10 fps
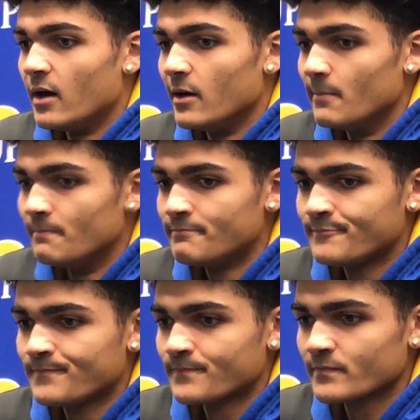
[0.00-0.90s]
Um,
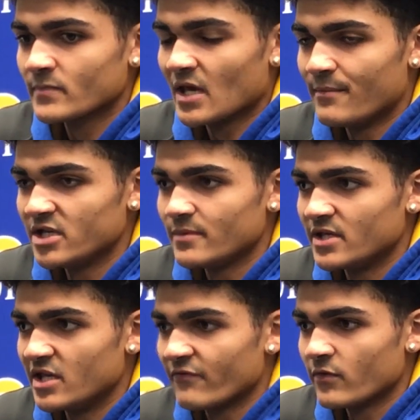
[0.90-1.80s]
I mean, it's
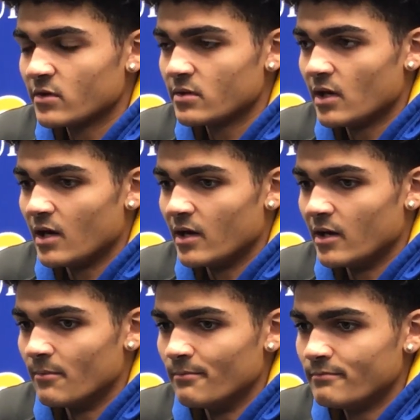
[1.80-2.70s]
been different, um,